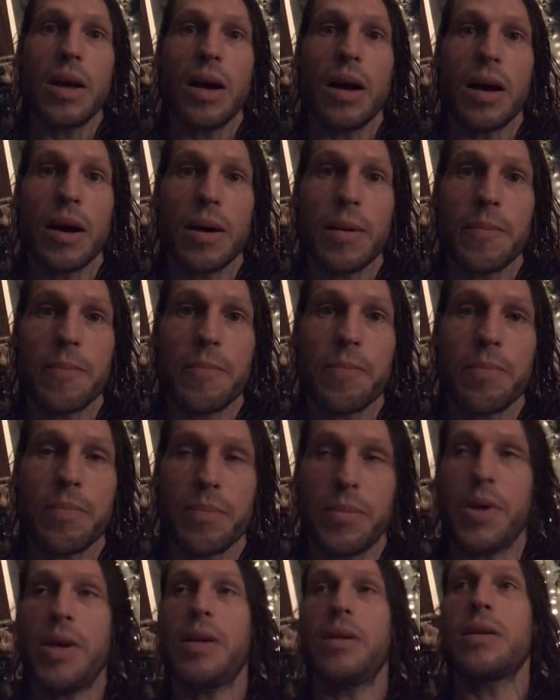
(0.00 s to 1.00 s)
um,
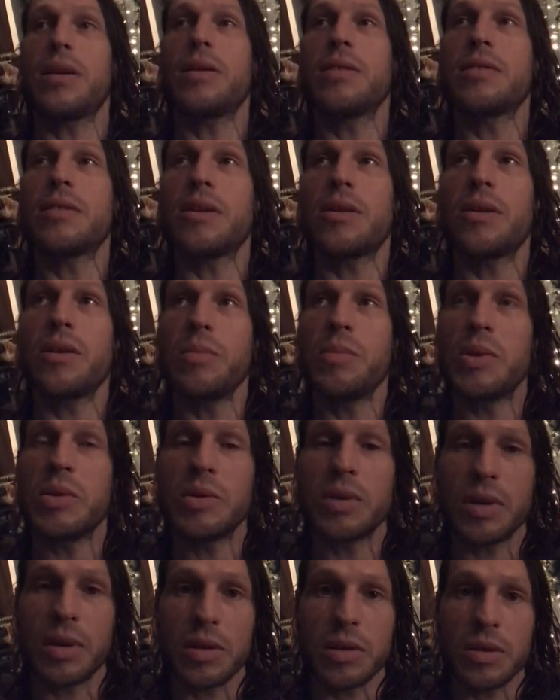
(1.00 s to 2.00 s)
but considering
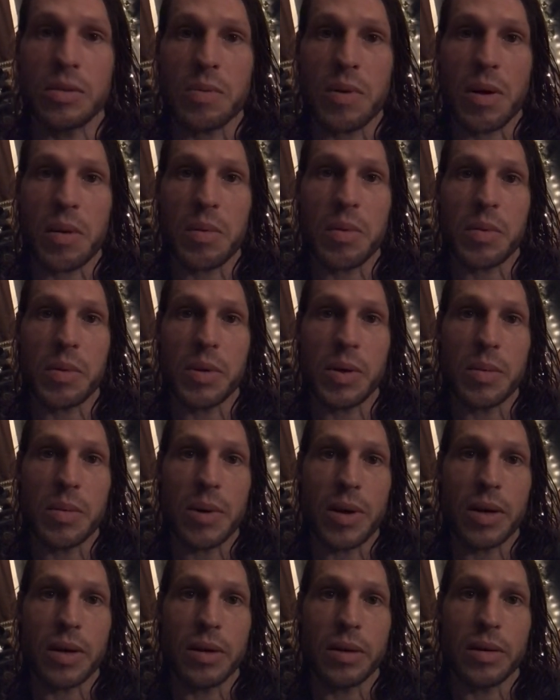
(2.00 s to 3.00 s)
music is probably
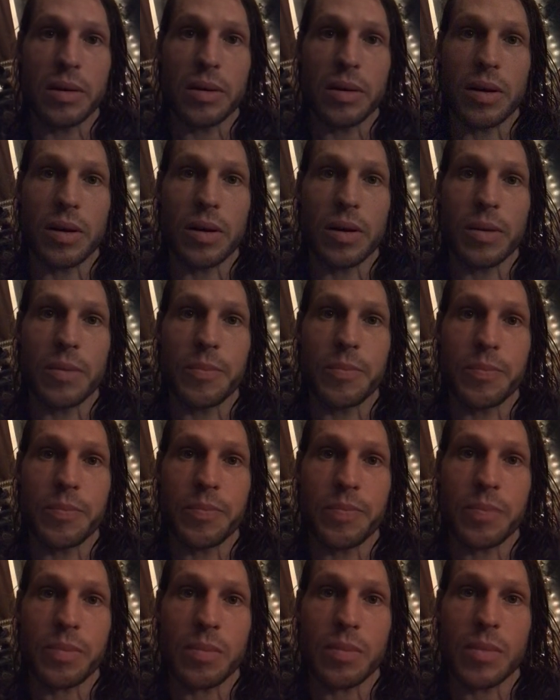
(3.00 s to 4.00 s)
my um,
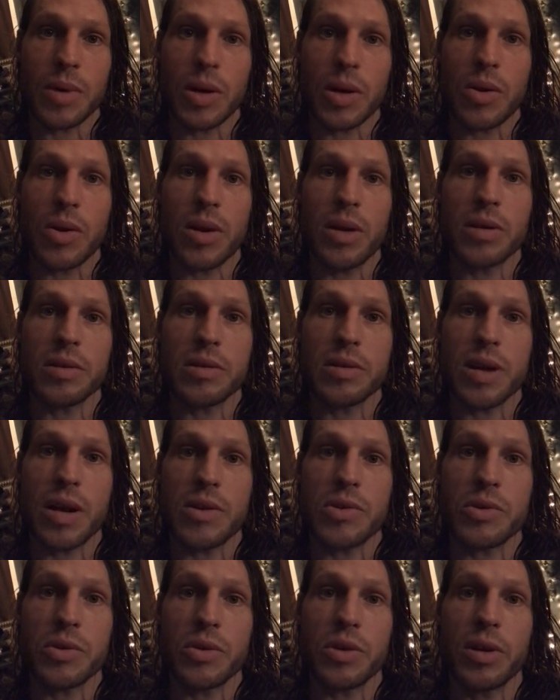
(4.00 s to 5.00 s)
my greatest
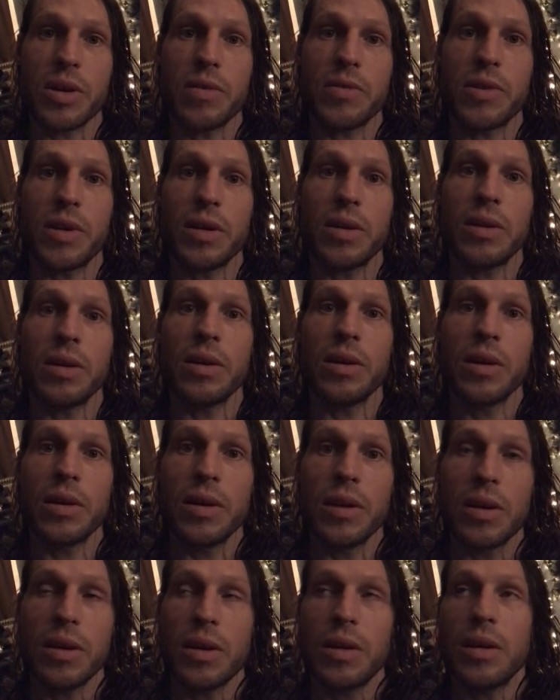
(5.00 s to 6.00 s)
natural gifting,
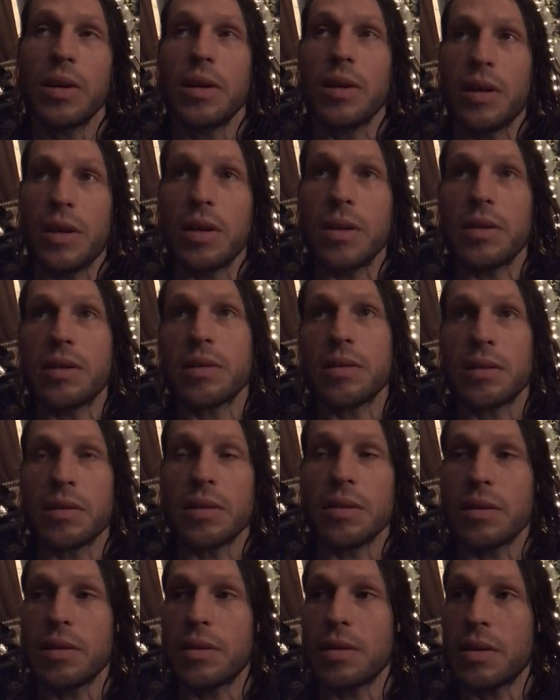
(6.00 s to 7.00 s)
it's
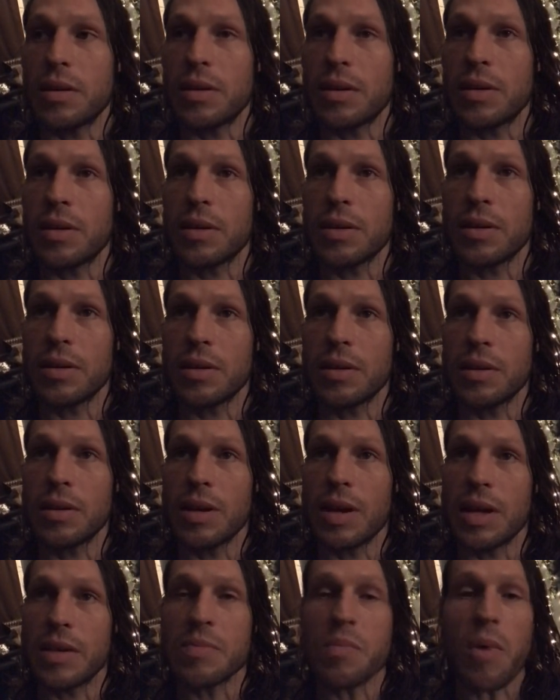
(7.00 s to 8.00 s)

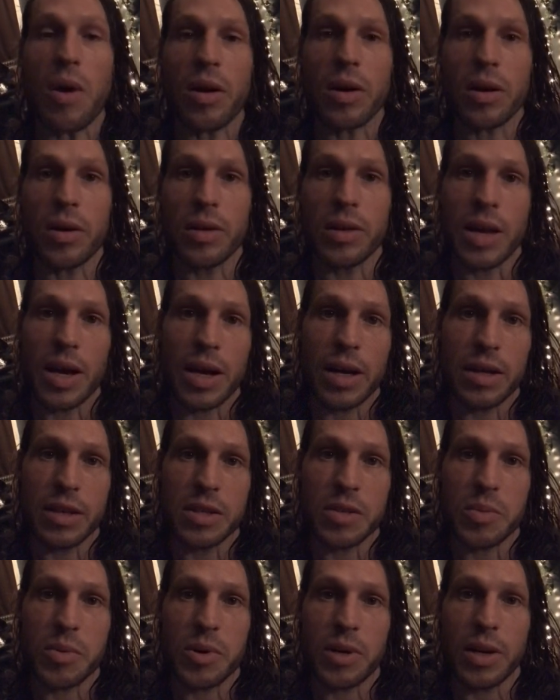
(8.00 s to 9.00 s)
its mark on that
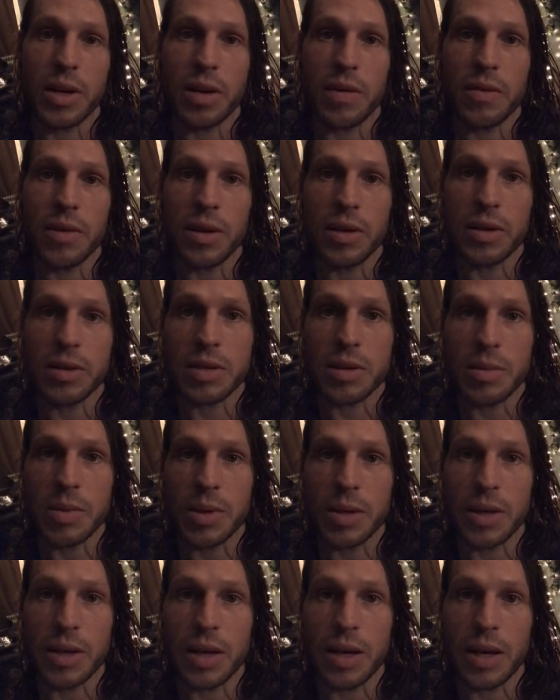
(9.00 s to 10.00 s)
is pretty evident to
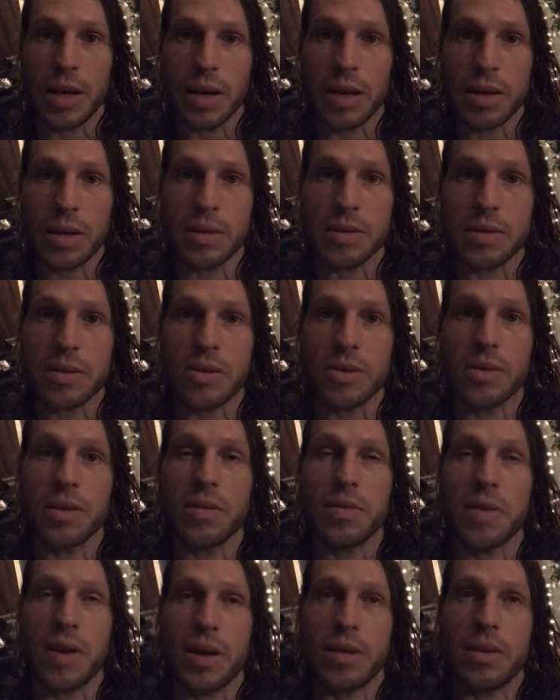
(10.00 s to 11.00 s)
me. And considering the
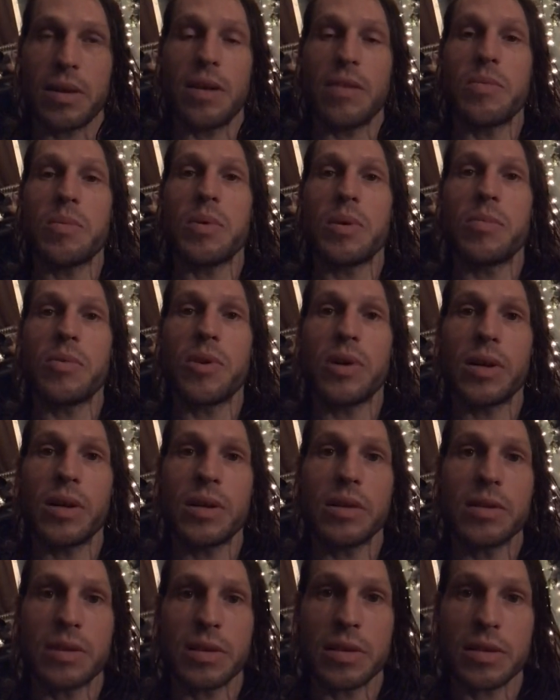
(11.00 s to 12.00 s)
fact that I've been pretty
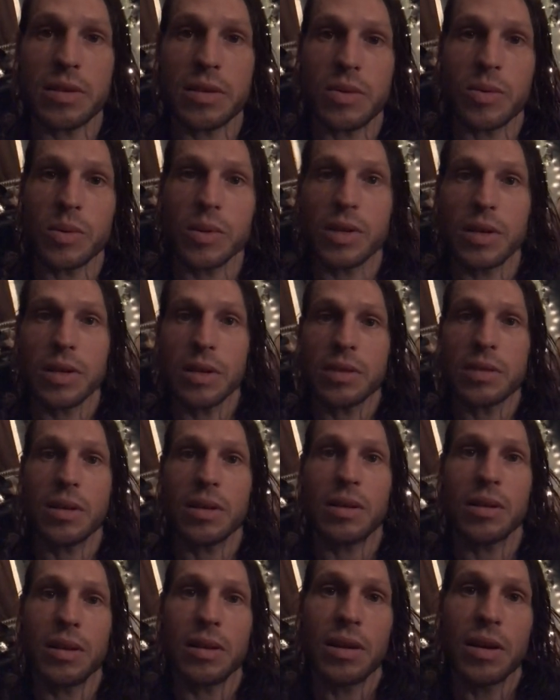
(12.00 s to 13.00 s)
consistent with this,
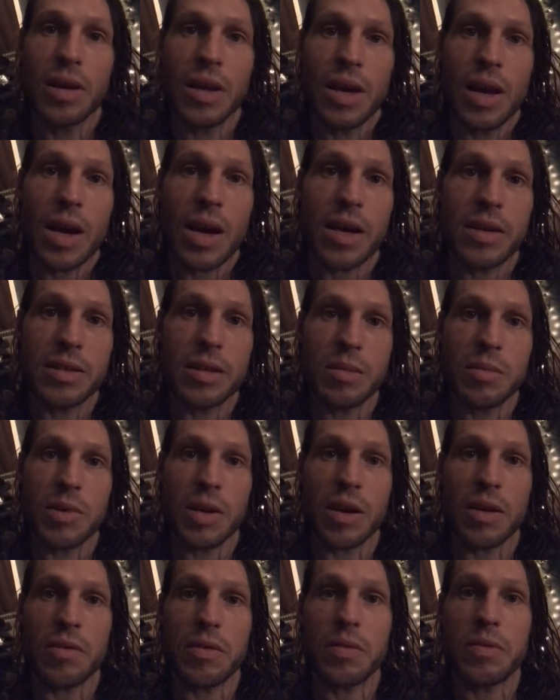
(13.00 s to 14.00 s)
and I seem to
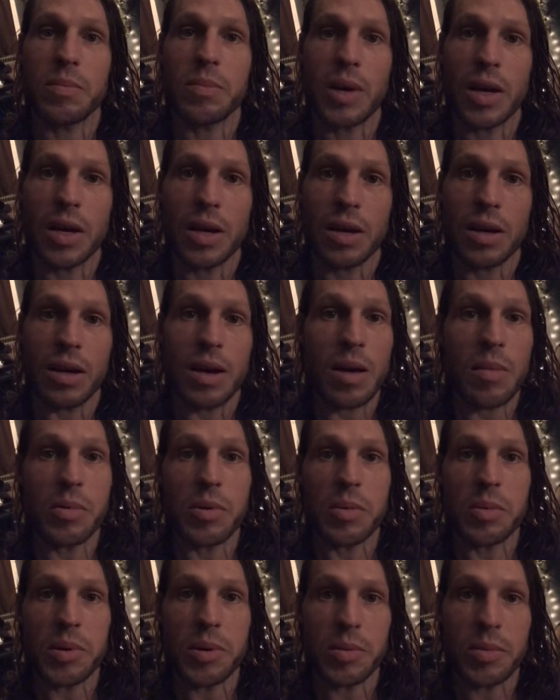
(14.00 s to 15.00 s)
have a, a couple
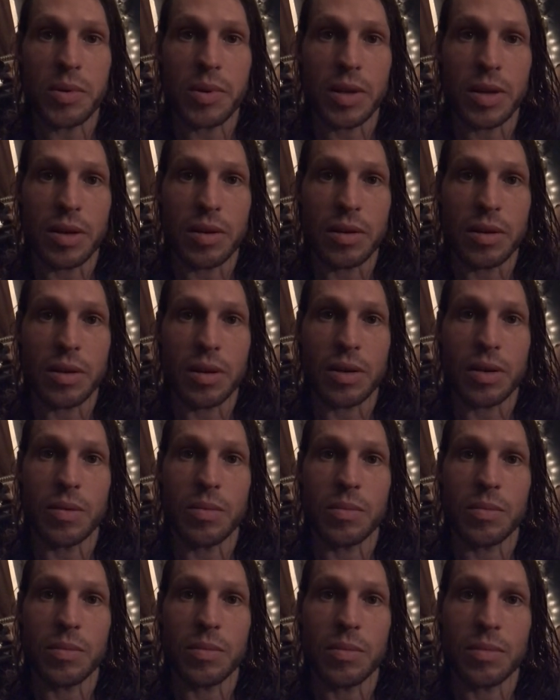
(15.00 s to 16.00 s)
of people that
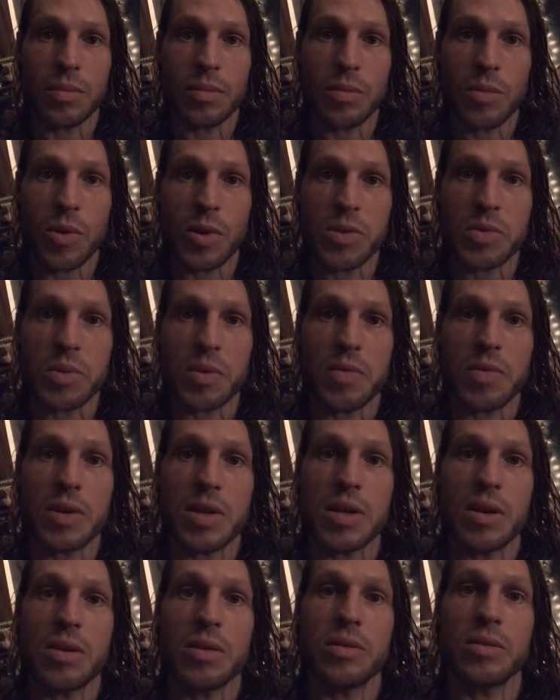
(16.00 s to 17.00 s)
um, watch my
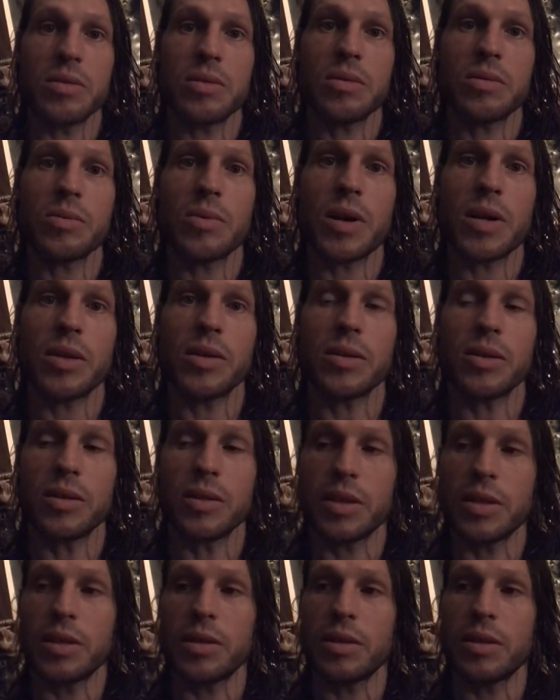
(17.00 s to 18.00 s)
videos
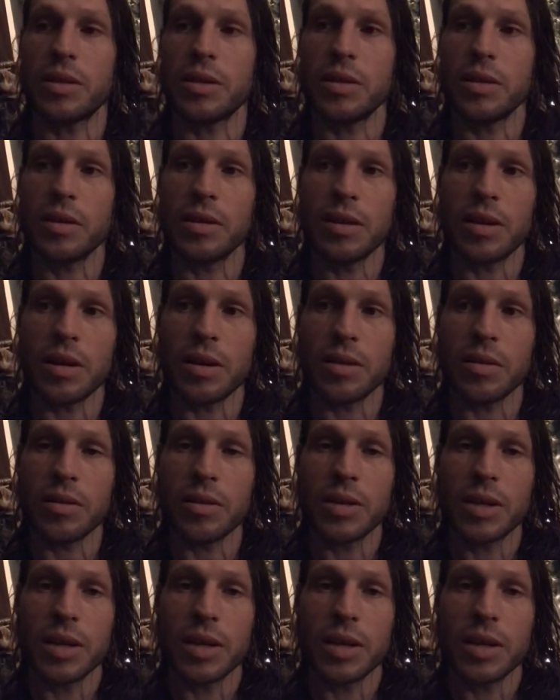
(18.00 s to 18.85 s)
regularly, then you know.